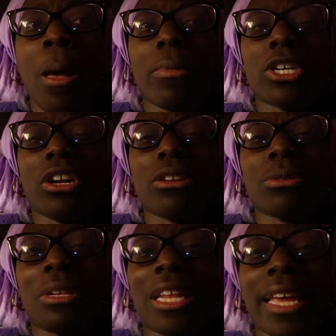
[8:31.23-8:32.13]
but she
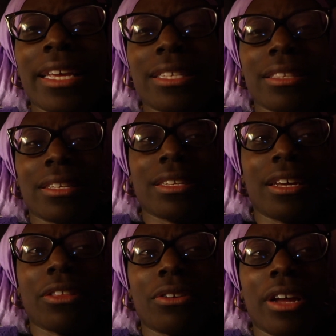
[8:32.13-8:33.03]
also likes this
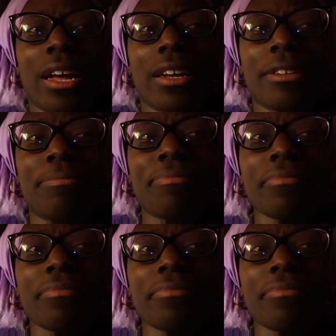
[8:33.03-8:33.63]
other guy